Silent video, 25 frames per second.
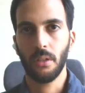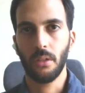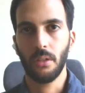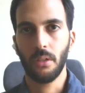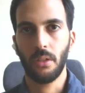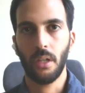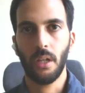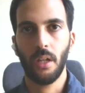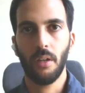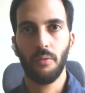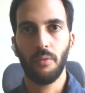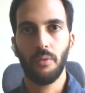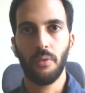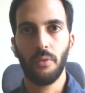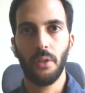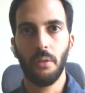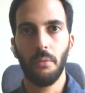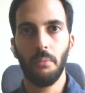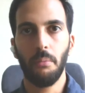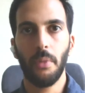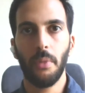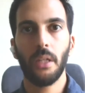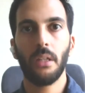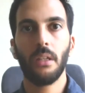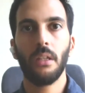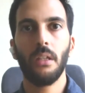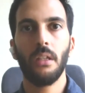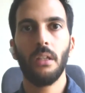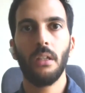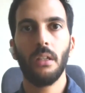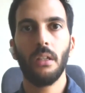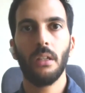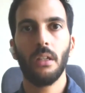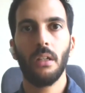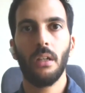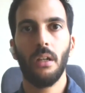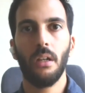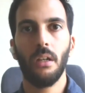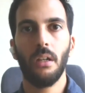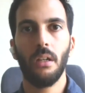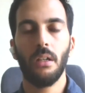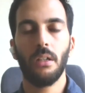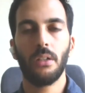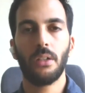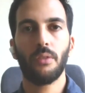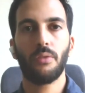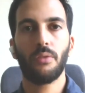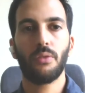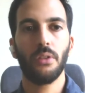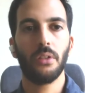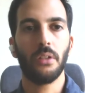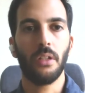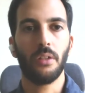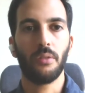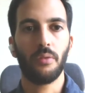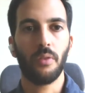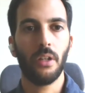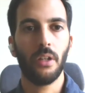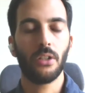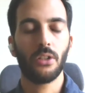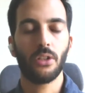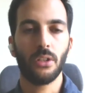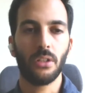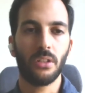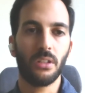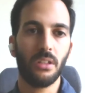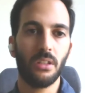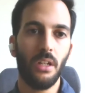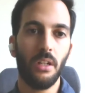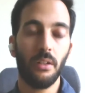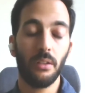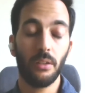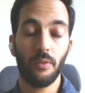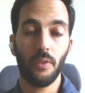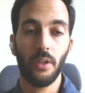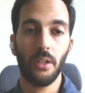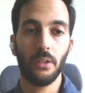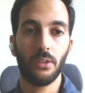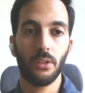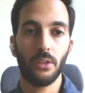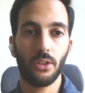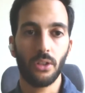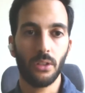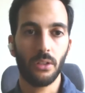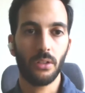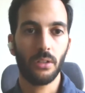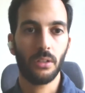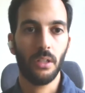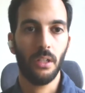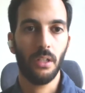they have many different advantages